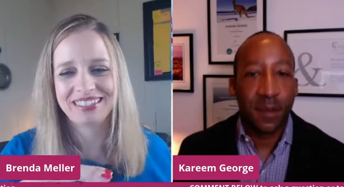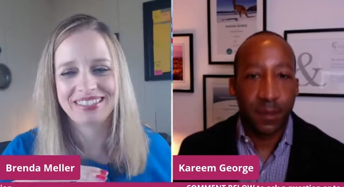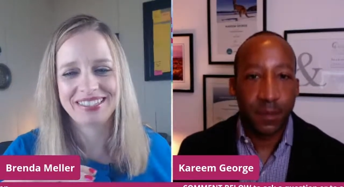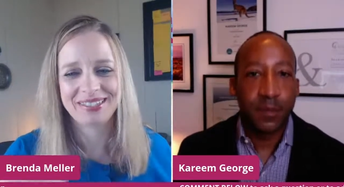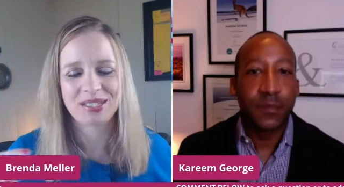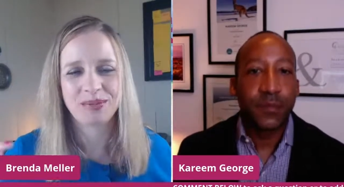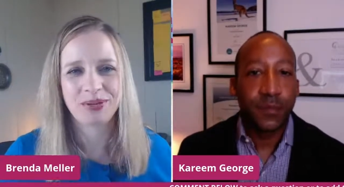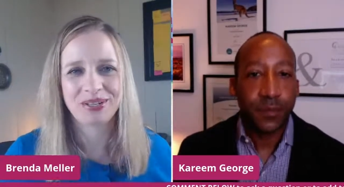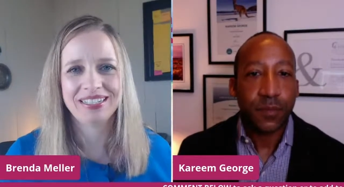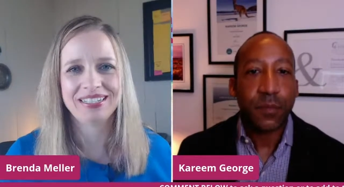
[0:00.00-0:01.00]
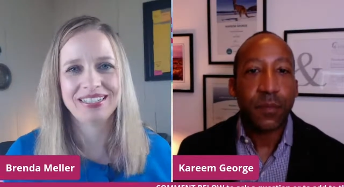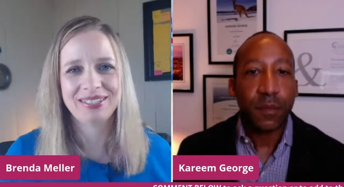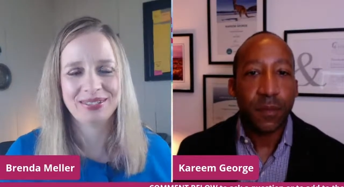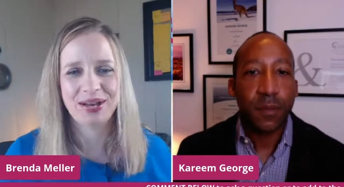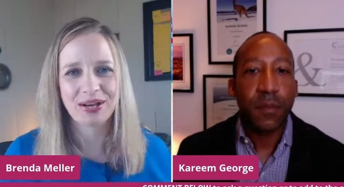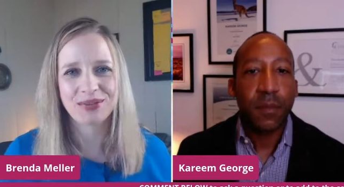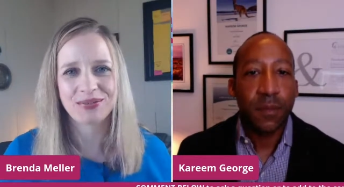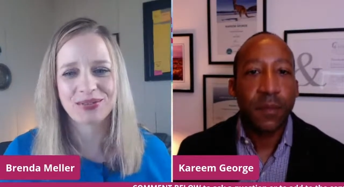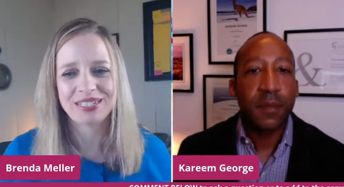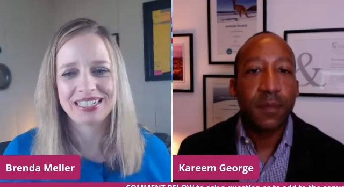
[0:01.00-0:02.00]
Speaker 1: it's the experience
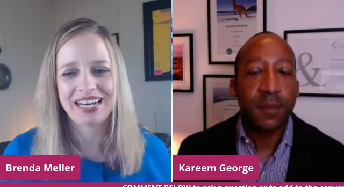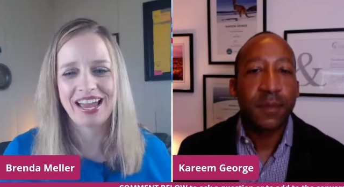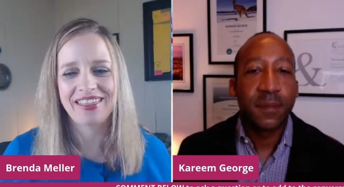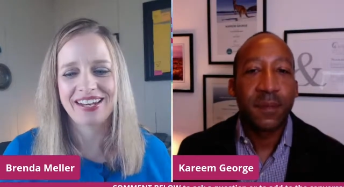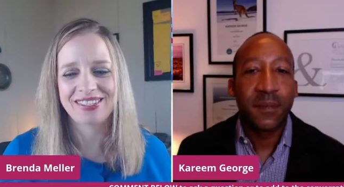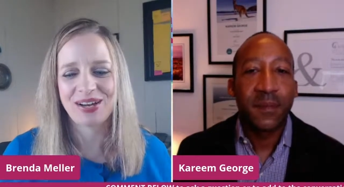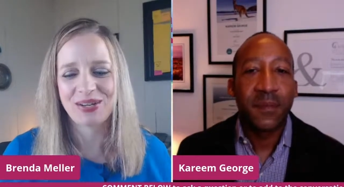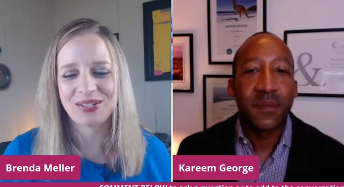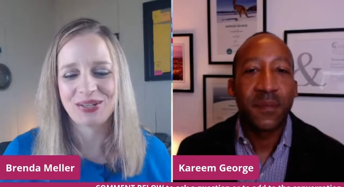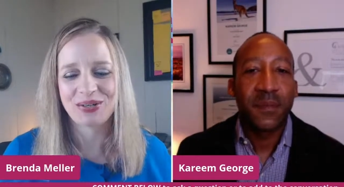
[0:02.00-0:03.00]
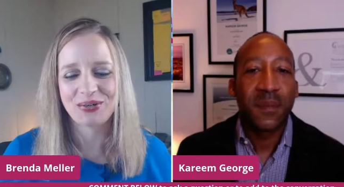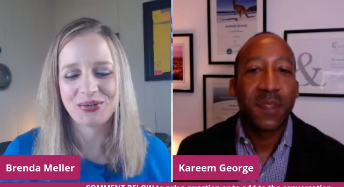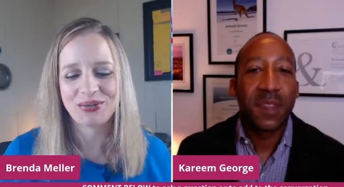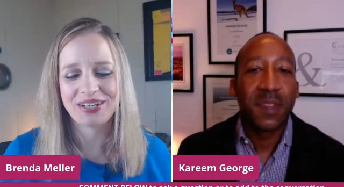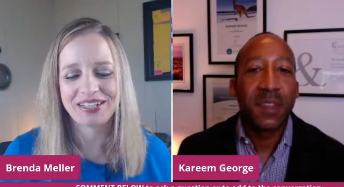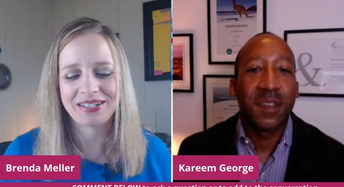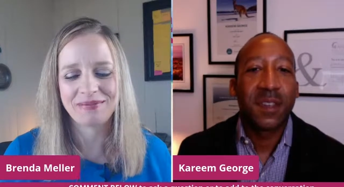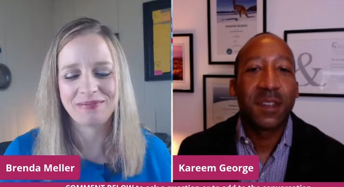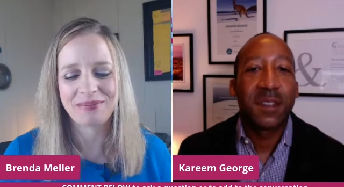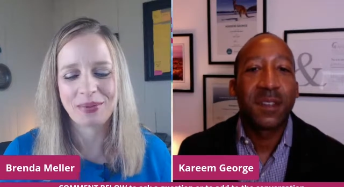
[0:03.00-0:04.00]
itself, and then it's also
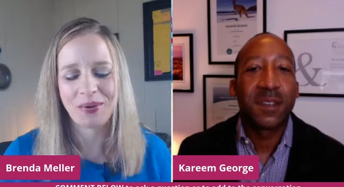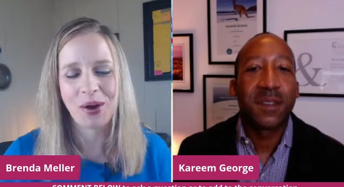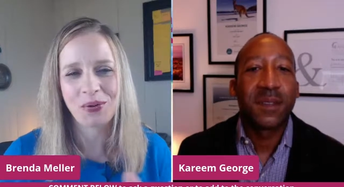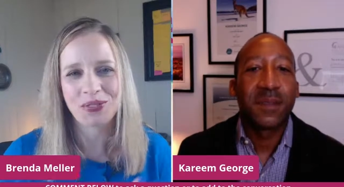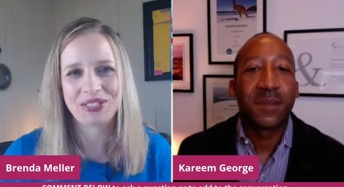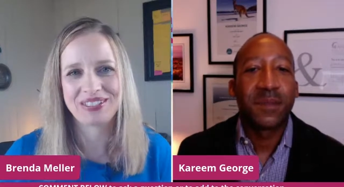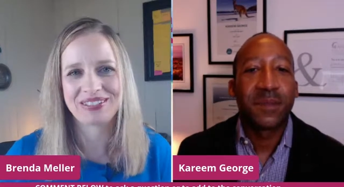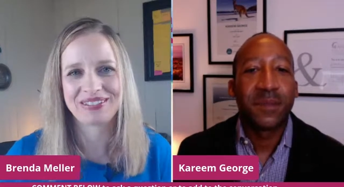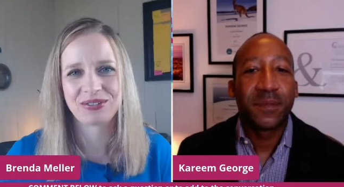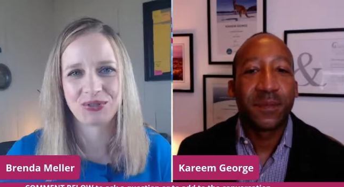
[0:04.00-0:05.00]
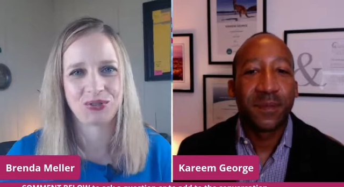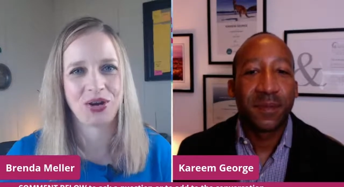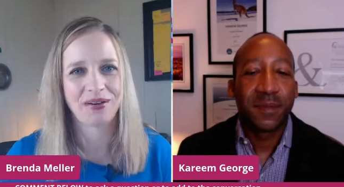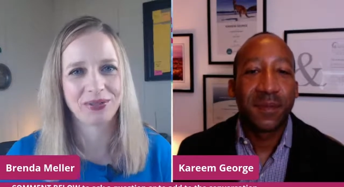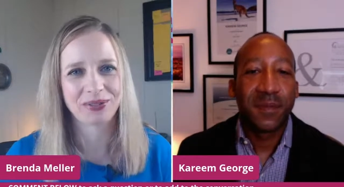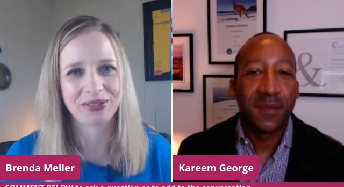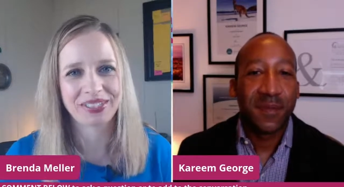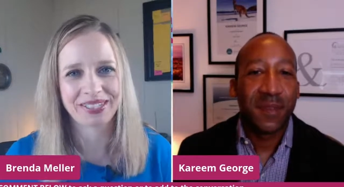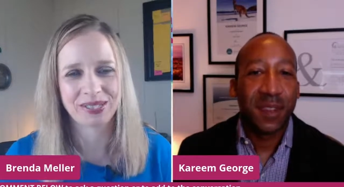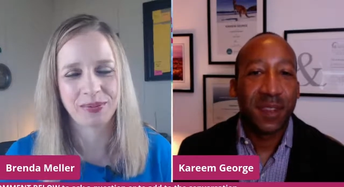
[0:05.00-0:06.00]
um, the post
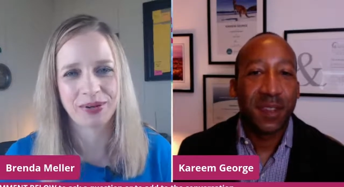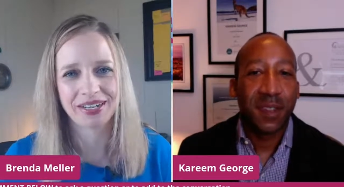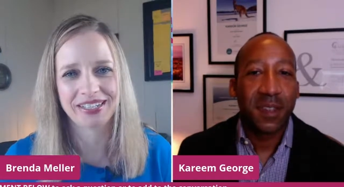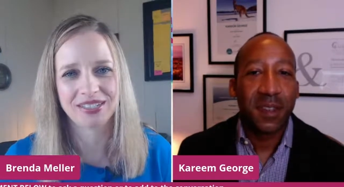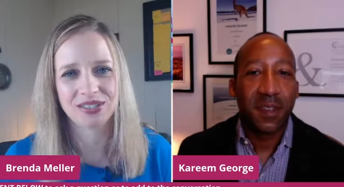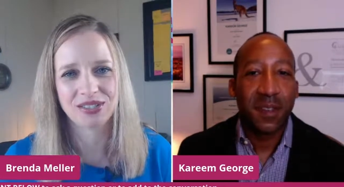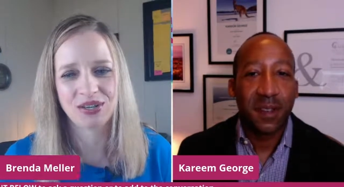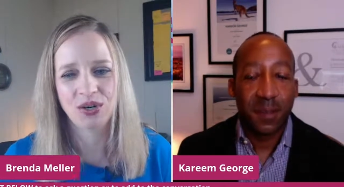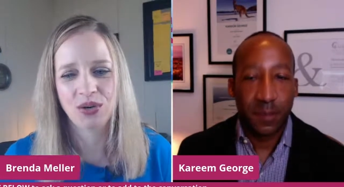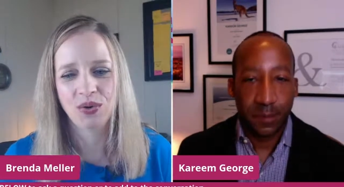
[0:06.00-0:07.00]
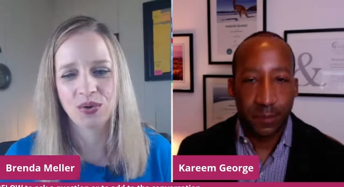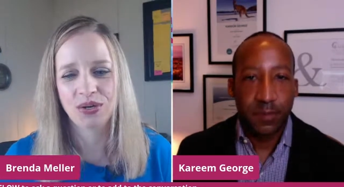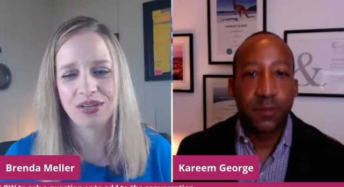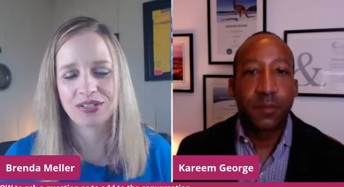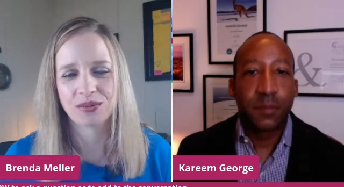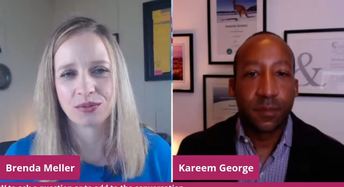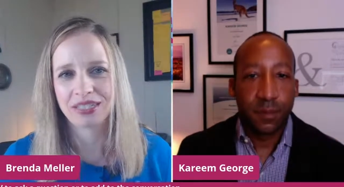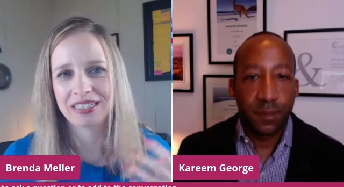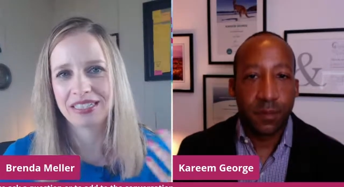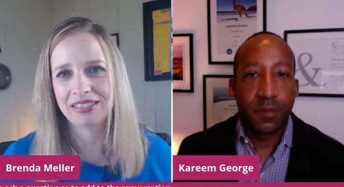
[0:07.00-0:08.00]
travel experience where you get to
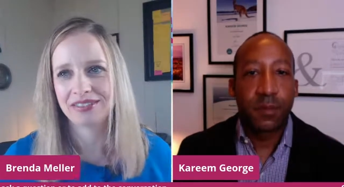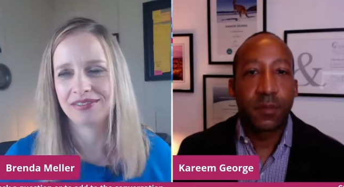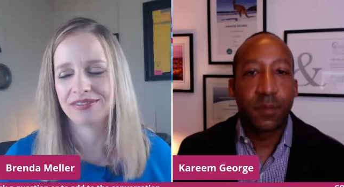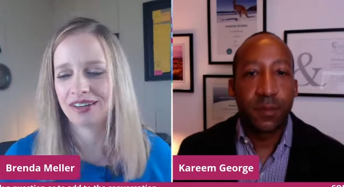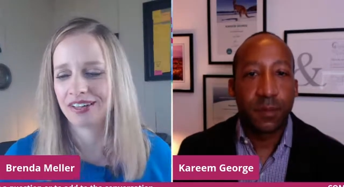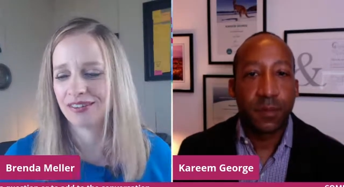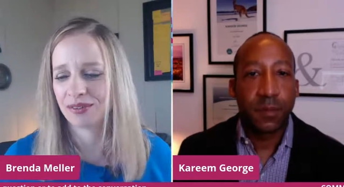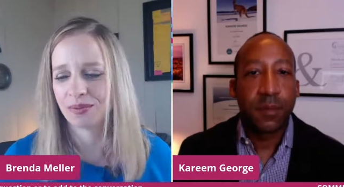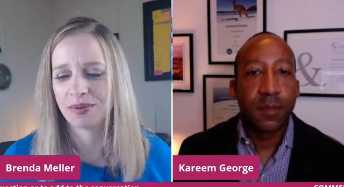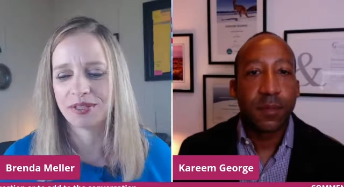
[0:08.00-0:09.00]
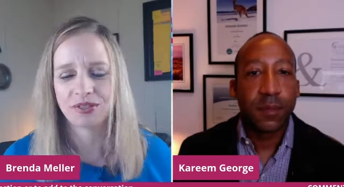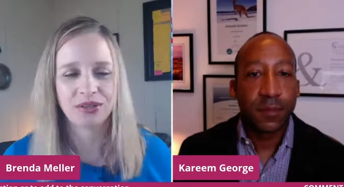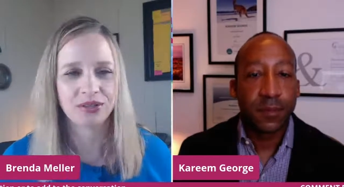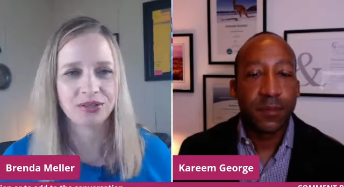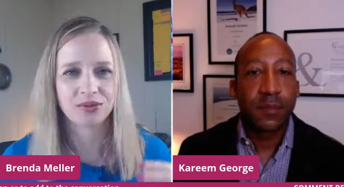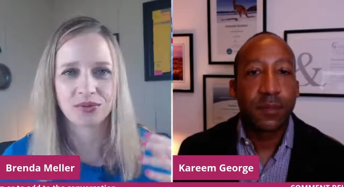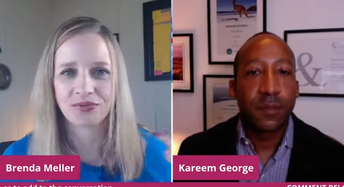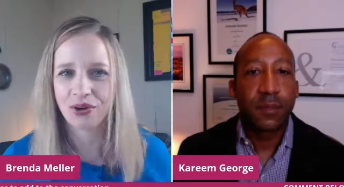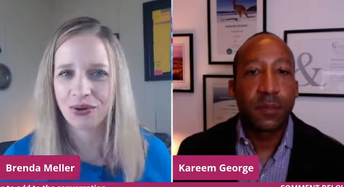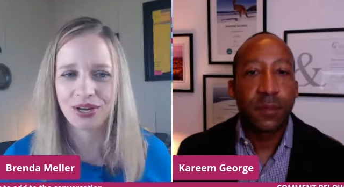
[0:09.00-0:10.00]
relive uh, those moments. Either it's through
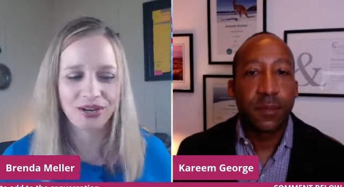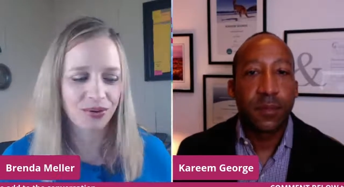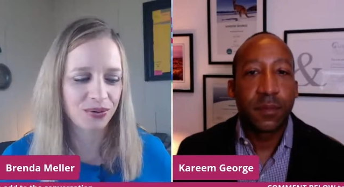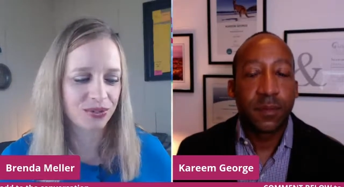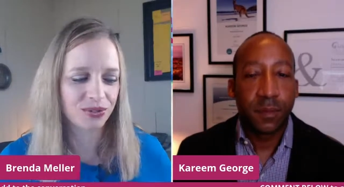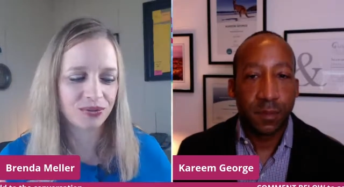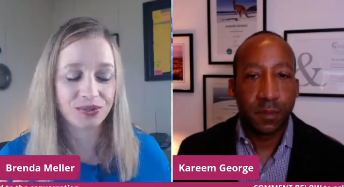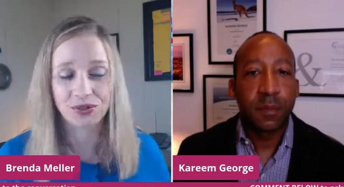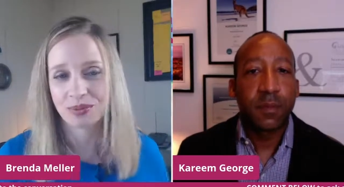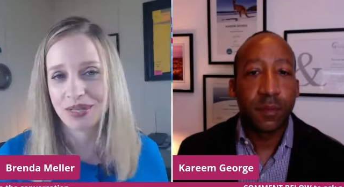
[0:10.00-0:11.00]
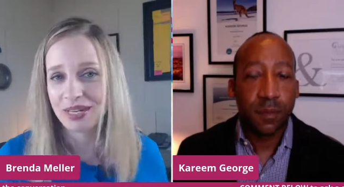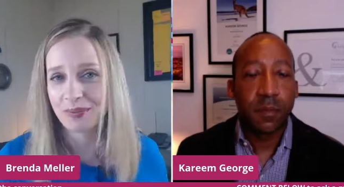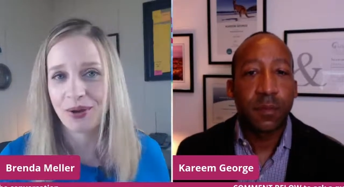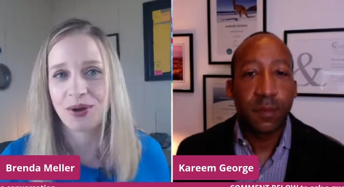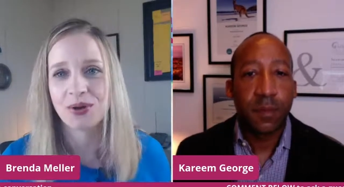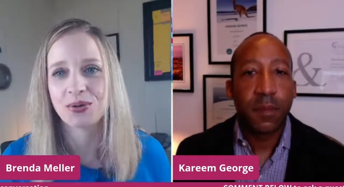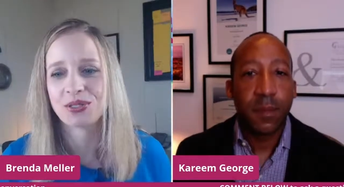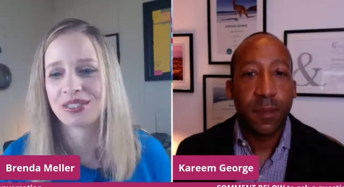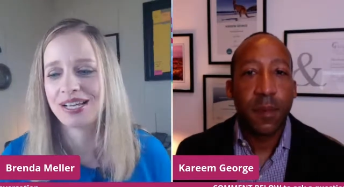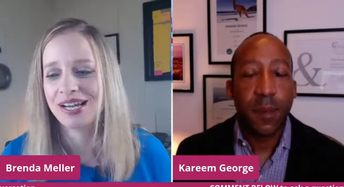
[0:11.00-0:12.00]
photo or so- social media
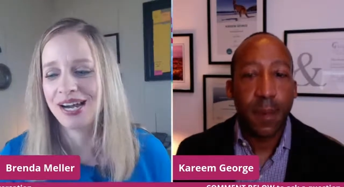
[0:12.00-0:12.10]
posts.